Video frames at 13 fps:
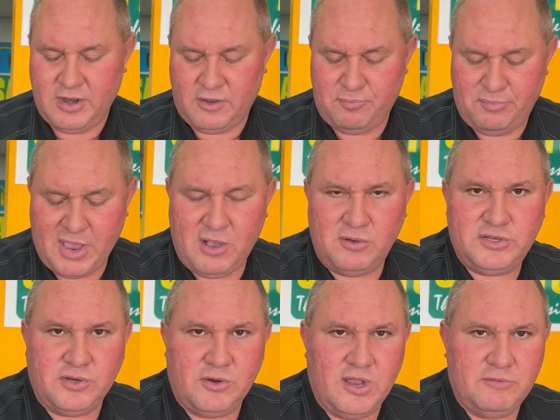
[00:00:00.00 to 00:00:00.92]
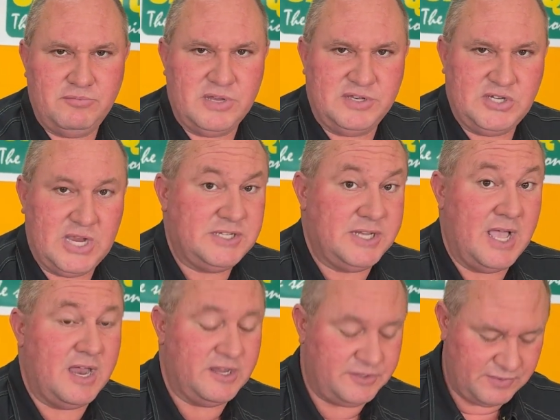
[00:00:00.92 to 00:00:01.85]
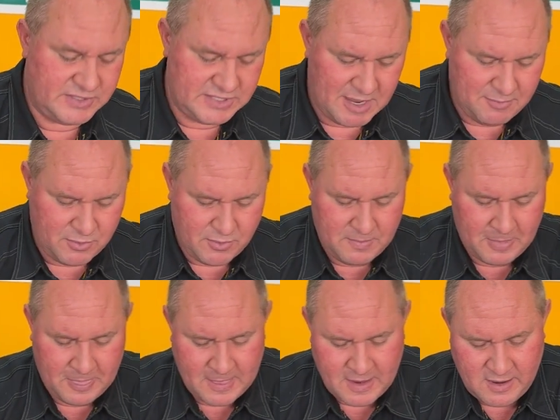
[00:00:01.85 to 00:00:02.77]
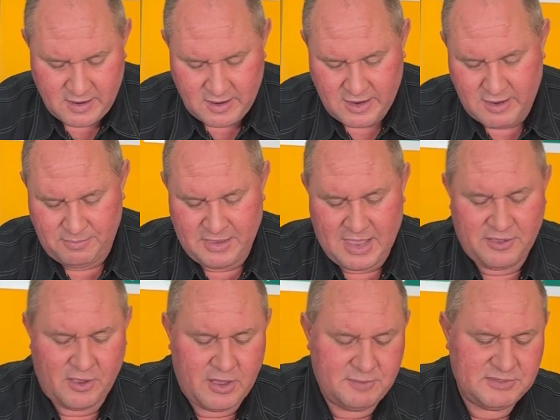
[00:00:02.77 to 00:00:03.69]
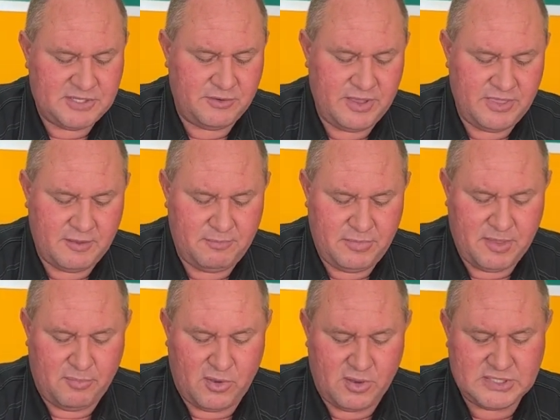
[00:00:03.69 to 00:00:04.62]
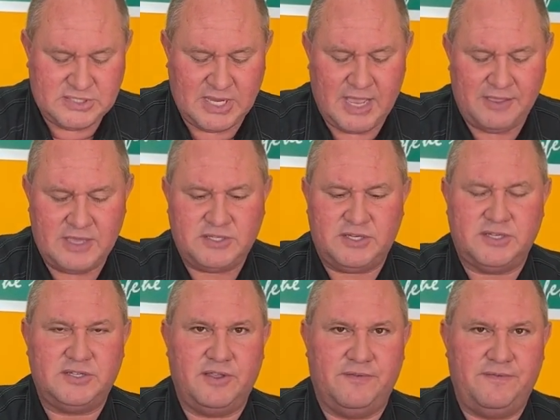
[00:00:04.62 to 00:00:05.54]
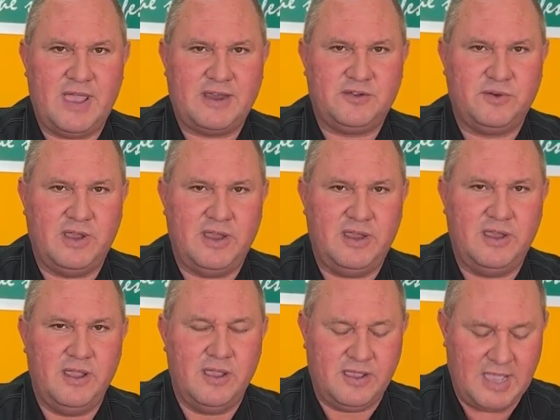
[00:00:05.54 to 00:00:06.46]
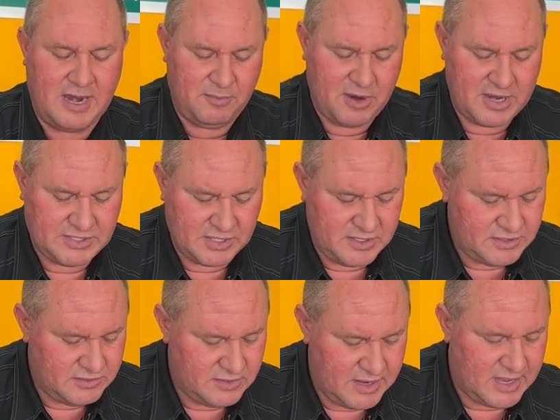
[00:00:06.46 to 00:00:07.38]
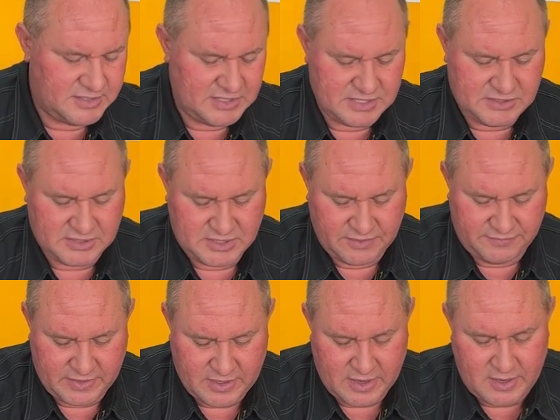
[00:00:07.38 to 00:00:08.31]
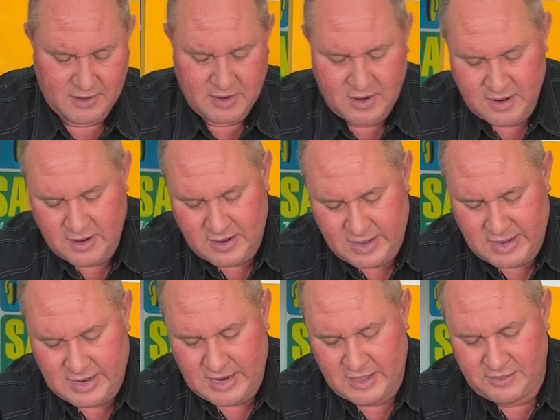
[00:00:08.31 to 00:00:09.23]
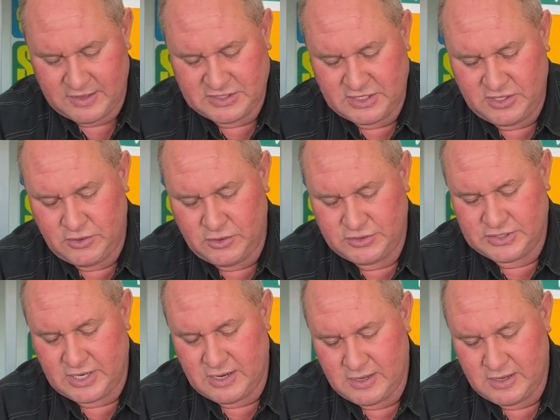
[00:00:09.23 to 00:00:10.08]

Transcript: belt or a chest harness, for example. The other items that are in the box, that's just the factory calibration test certificate, and there's a user